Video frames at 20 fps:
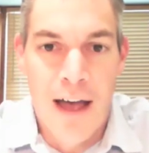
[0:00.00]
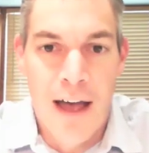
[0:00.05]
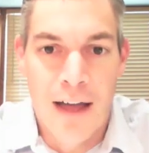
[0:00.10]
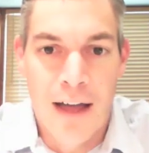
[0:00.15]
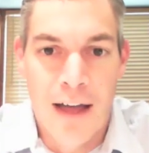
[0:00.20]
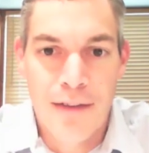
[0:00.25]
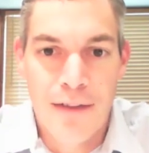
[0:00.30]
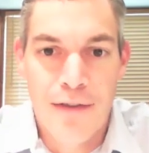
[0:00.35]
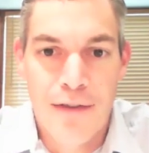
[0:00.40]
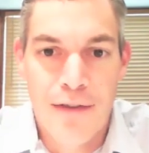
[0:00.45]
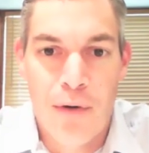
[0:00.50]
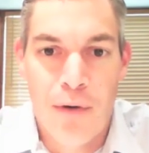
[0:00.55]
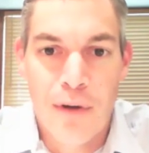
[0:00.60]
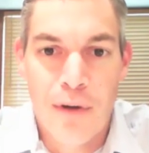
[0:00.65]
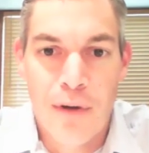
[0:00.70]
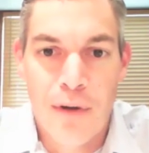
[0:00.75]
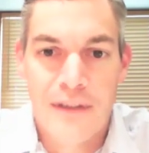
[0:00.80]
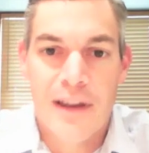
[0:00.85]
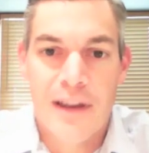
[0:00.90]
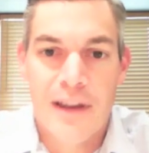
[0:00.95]
So
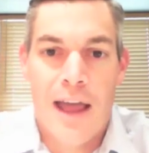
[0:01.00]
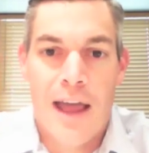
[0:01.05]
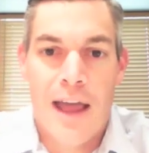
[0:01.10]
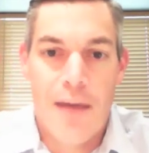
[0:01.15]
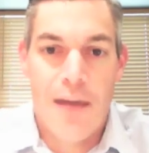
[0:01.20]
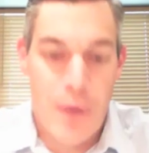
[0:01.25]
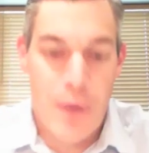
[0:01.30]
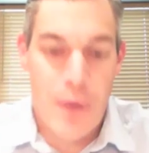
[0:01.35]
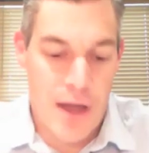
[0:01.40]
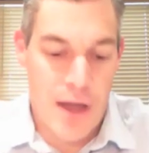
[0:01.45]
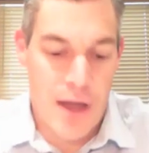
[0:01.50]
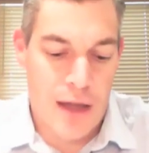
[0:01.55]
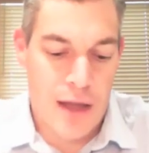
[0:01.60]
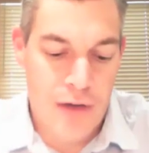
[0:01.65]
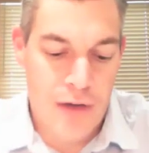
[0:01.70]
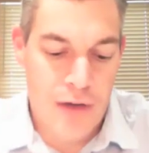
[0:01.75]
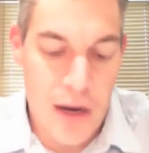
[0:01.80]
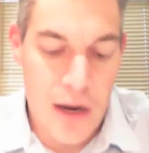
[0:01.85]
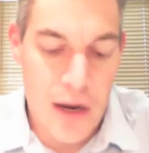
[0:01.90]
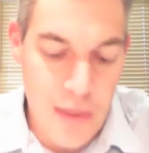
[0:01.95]
today I've been
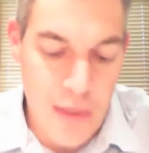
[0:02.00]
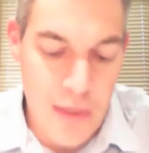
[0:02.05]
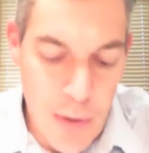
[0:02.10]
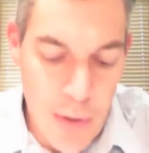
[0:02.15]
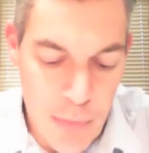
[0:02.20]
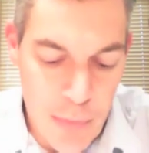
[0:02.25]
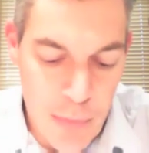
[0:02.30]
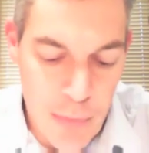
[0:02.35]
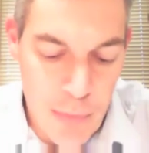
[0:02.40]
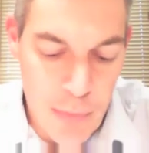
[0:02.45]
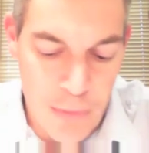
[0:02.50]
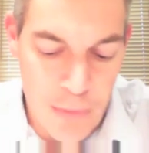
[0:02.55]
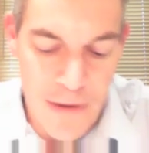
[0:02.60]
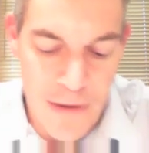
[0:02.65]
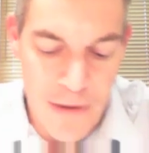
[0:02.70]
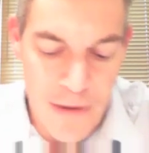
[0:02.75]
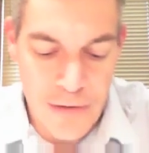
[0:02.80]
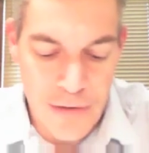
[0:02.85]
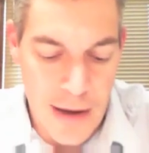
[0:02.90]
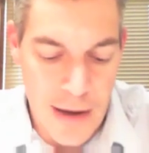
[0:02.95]
talking with Professor
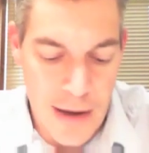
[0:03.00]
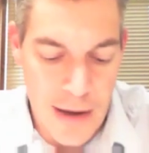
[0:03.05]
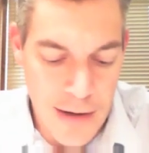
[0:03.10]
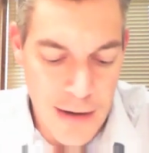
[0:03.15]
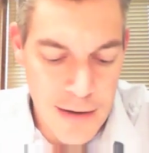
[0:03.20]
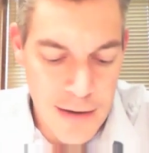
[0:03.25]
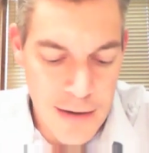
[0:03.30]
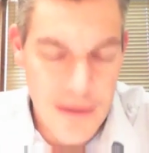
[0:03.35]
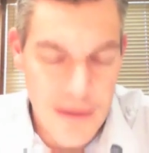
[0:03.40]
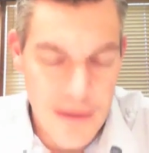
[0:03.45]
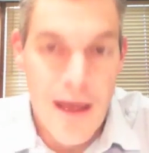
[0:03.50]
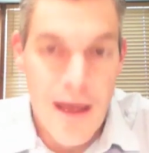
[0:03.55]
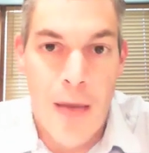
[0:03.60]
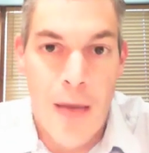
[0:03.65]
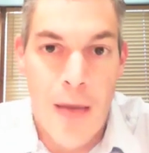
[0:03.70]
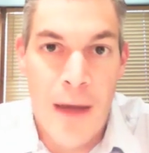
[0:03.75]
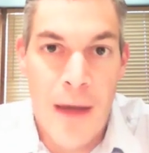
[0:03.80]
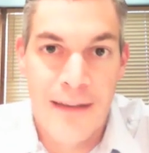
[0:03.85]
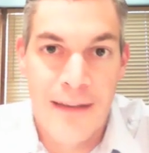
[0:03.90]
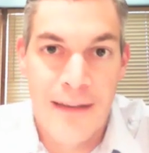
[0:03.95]
Handy
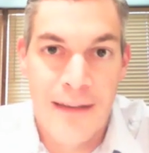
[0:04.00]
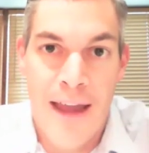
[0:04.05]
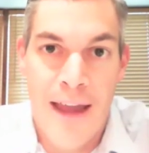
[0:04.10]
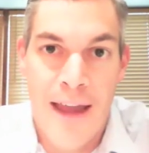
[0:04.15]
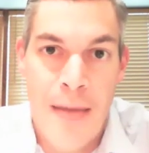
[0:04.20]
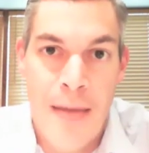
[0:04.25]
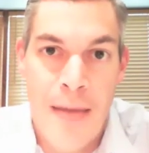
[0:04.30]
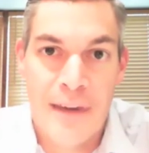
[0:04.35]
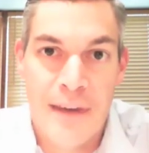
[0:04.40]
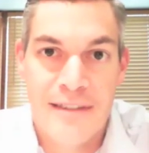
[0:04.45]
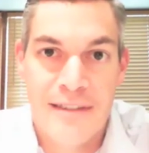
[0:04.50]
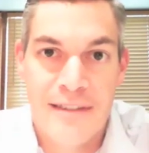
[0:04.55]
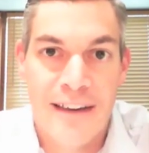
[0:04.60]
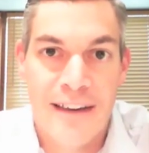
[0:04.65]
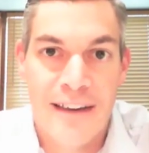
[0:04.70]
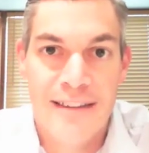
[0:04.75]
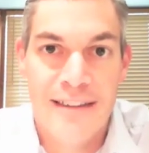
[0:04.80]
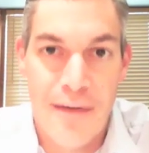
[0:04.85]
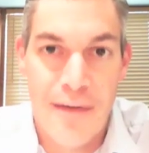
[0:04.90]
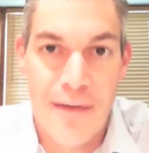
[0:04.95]
about Dynamics
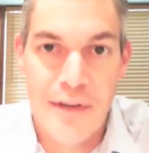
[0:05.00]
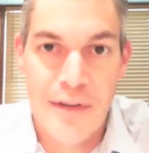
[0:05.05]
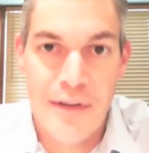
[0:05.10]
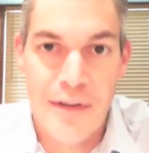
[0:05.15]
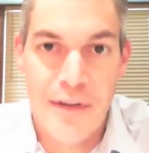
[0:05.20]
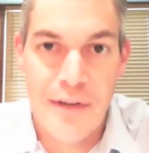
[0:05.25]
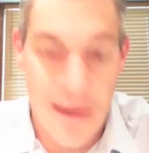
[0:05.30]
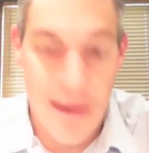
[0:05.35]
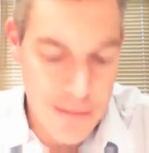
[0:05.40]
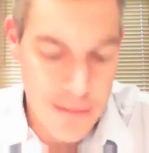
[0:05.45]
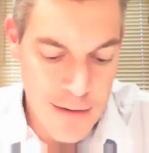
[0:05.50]
617,